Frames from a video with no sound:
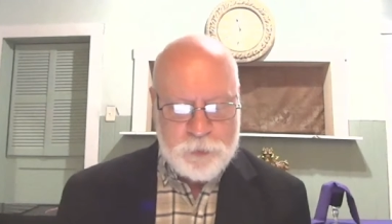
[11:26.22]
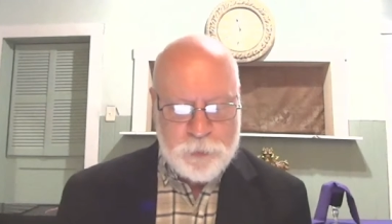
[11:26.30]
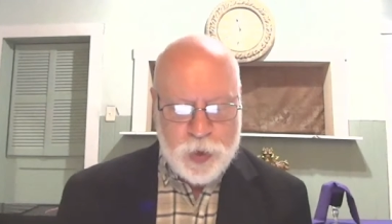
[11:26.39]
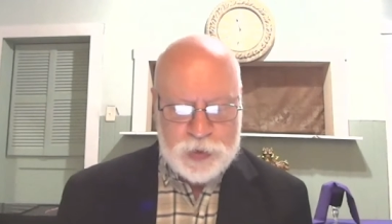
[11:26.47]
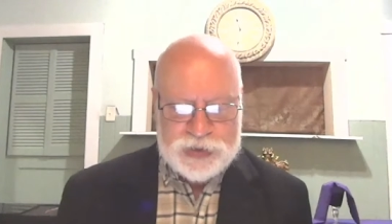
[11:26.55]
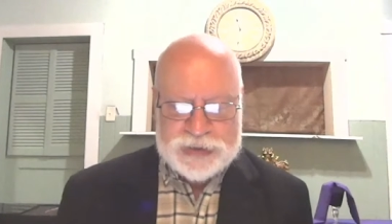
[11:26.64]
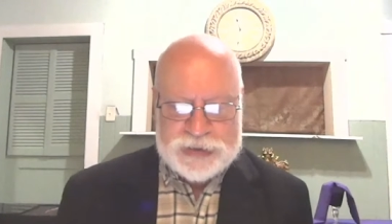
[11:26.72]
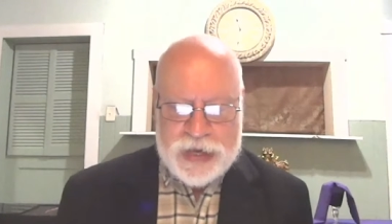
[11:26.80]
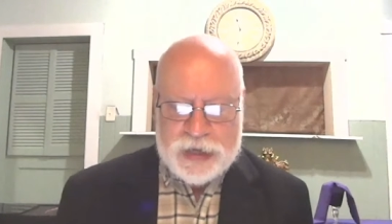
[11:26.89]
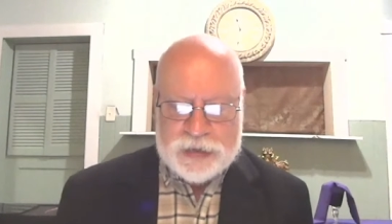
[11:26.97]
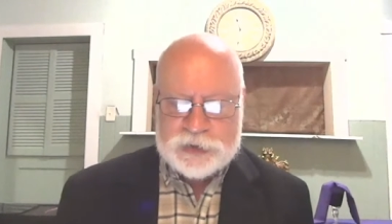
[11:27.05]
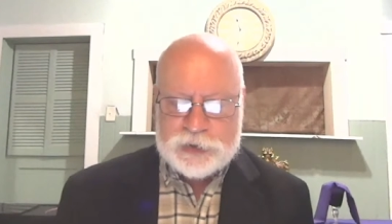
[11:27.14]
the person
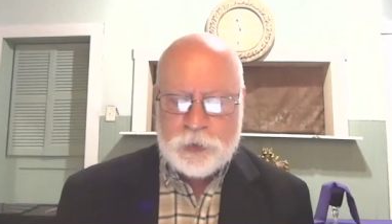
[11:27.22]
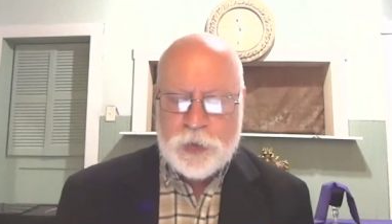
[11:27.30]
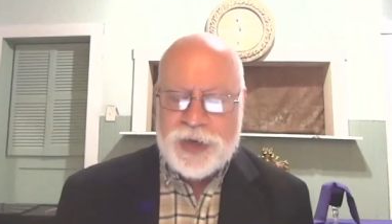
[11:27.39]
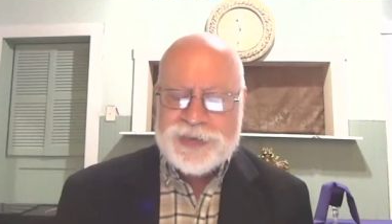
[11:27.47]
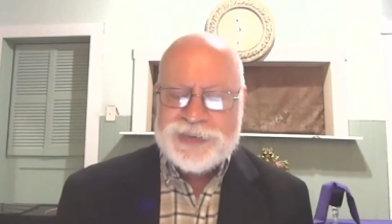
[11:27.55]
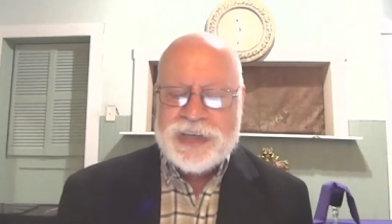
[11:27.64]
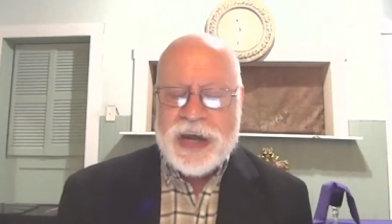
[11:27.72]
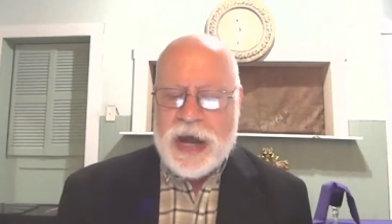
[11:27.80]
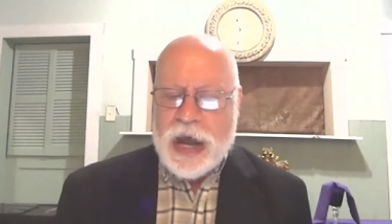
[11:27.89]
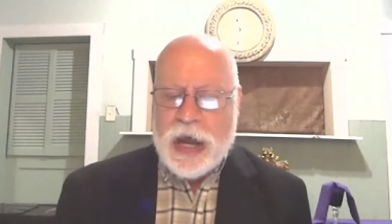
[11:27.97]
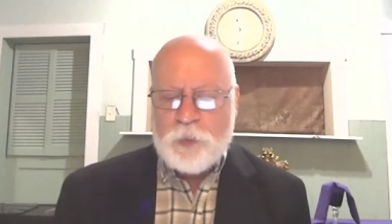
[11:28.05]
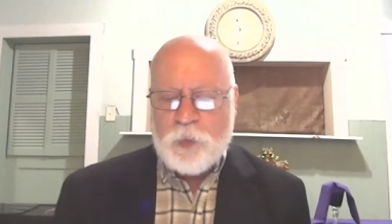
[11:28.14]
next to us
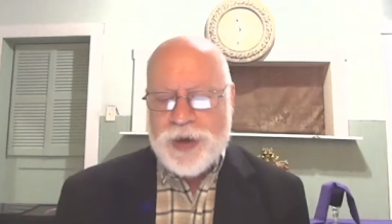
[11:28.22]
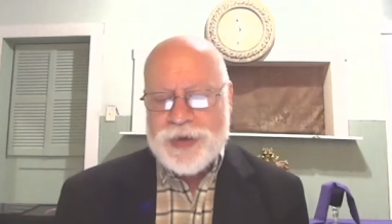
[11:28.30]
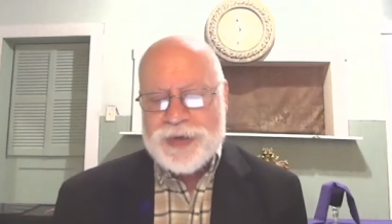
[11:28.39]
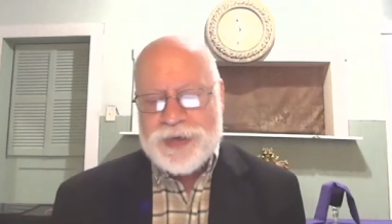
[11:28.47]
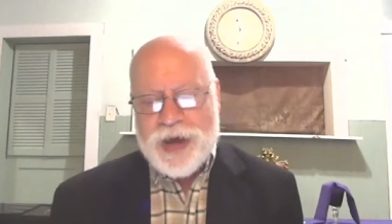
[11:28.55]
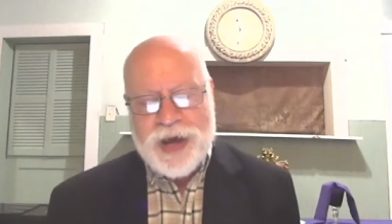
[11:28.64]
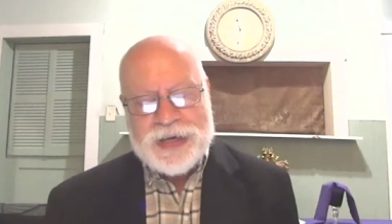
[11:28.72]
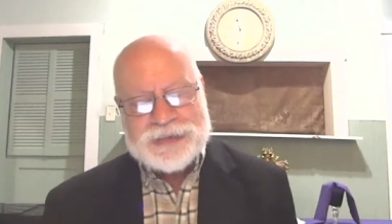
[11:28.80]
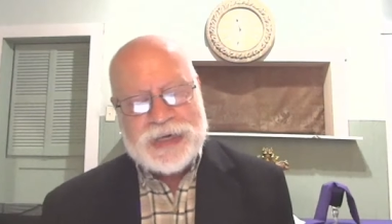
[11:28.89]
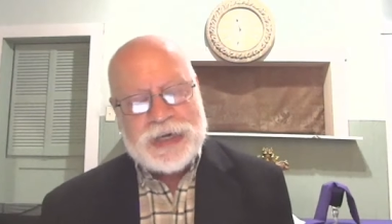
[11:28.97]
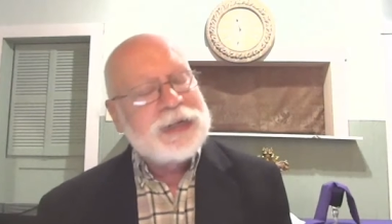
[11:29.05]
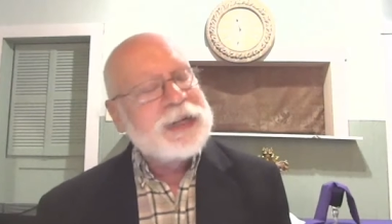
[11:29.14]
and
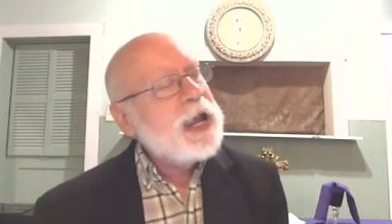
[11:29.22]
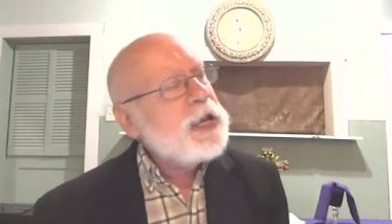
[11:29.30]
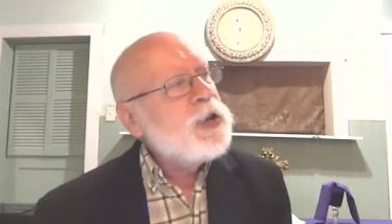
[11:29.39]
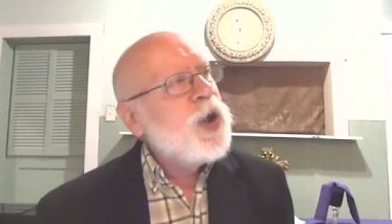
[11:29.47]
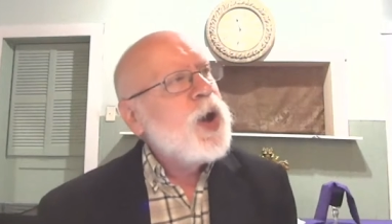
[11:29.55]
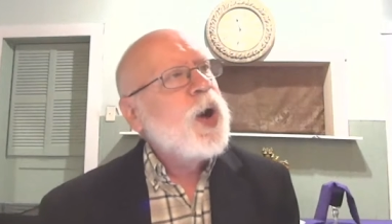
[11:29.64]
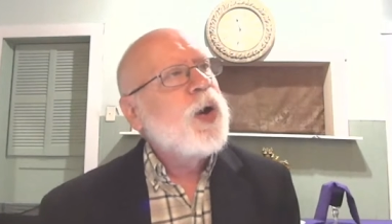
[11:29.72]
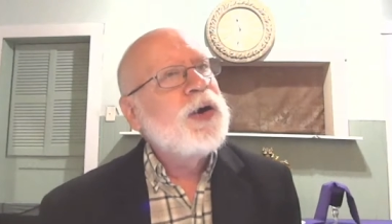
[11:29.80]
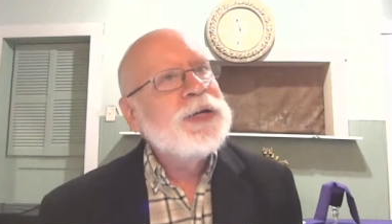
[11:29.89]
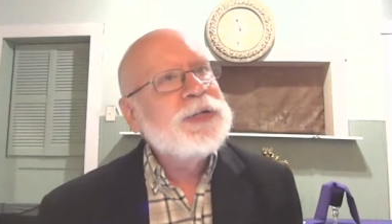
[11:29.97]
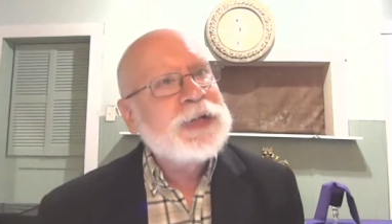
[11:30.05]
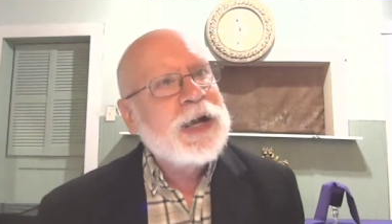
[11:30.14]
recognize that they are
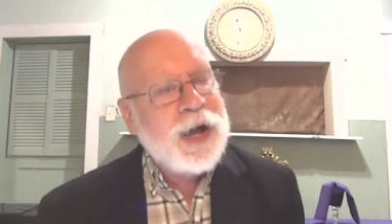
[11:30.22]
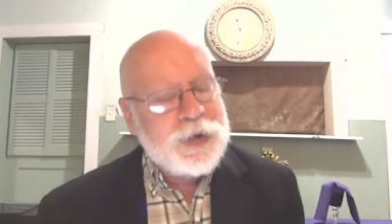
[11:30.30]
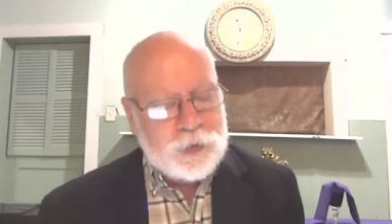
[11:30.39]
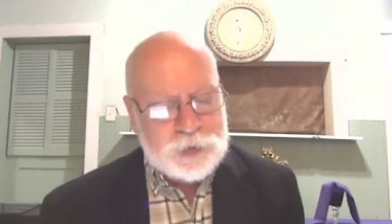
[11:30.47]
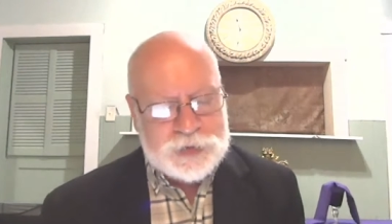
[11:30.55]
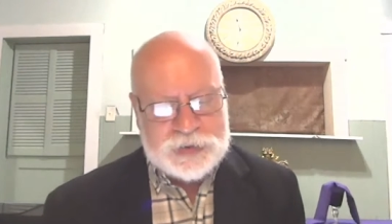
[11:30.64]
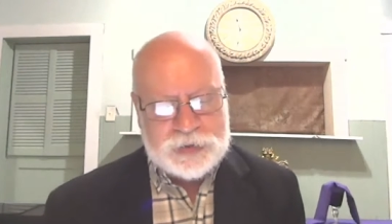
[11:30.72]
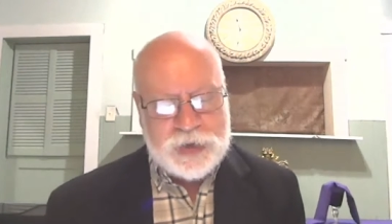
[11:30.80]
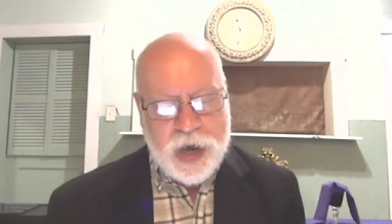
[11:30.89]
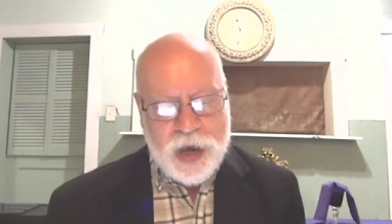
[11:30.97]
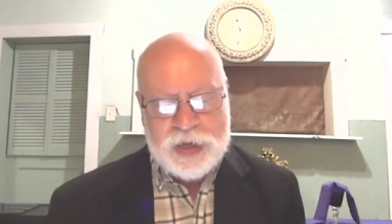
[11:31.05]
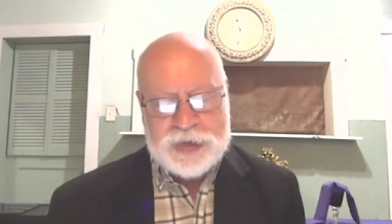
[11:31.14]
entitled to
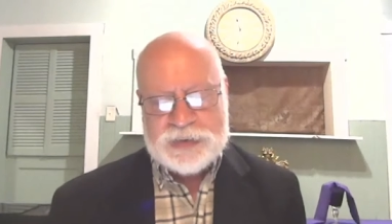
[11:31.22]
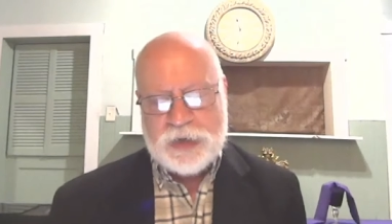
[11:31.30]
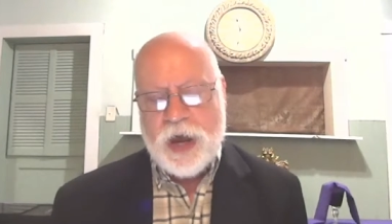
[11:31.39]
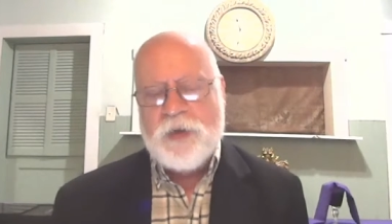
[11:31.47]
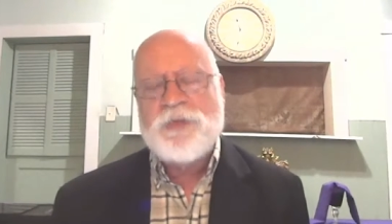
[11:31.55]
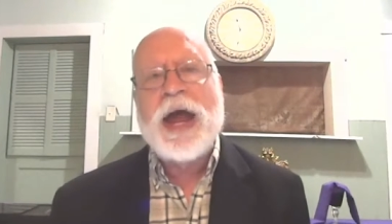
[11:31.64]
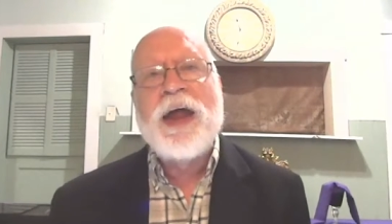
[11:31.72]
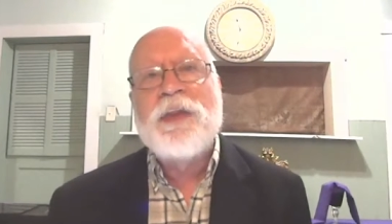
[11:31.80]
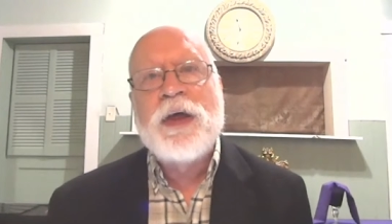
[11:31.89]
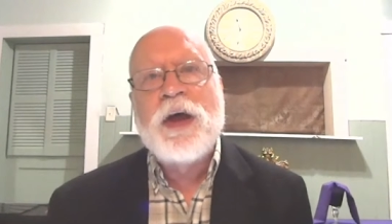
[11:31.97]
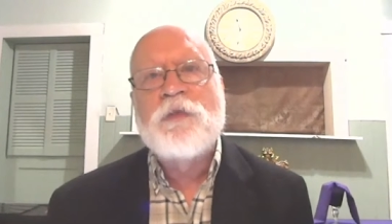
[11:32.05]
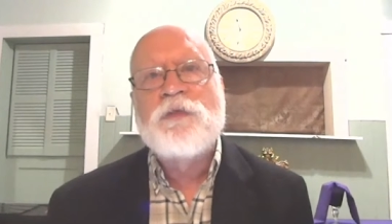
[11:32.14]
God's love
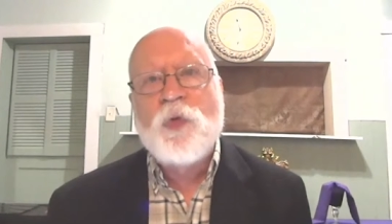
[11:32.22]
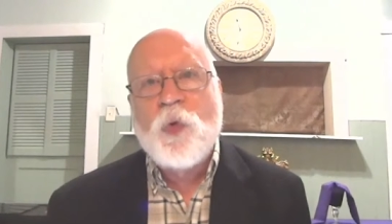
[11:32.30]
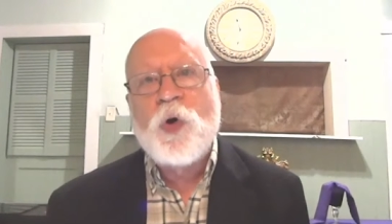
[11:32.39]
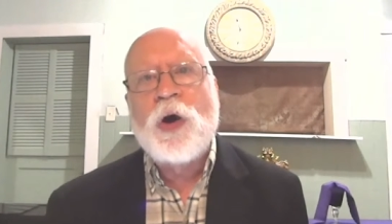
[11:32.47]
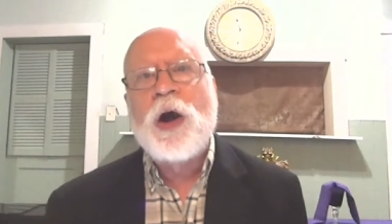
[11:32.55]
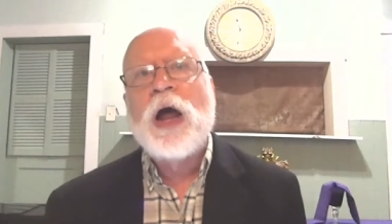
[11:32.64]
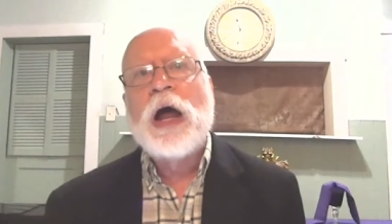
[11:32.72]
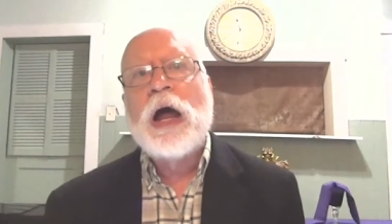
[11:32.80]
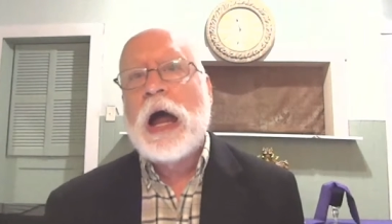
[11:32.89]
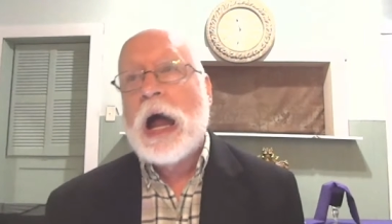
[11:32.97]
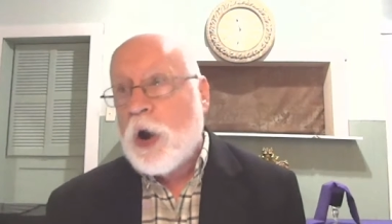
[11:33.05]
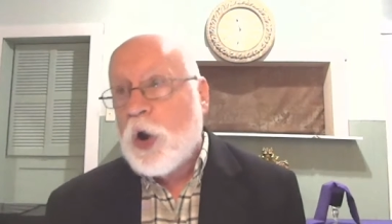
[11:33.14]
and therefore
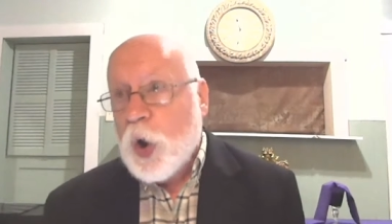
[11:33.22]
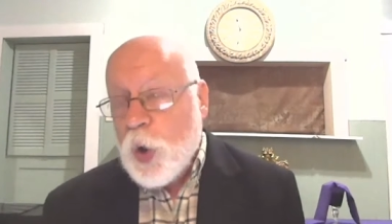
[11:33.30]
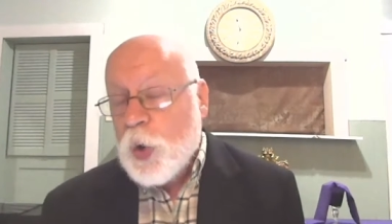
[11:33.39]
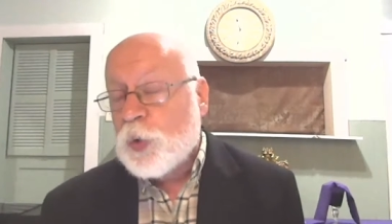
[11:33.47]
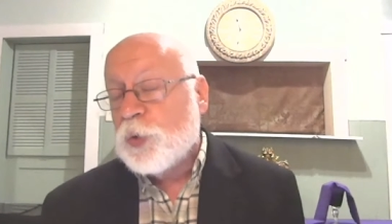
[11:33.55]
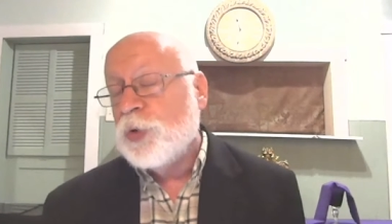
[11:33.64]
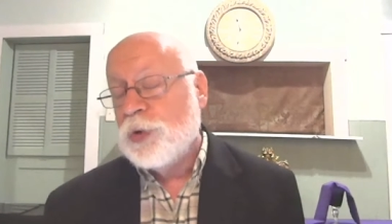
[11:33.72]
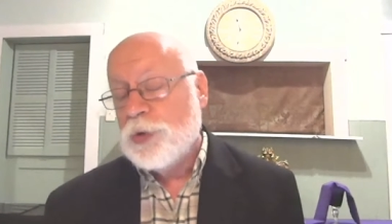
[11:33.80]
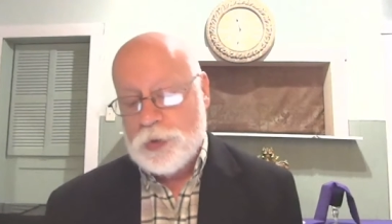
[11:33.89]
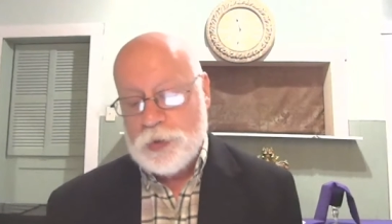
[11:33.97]
our own.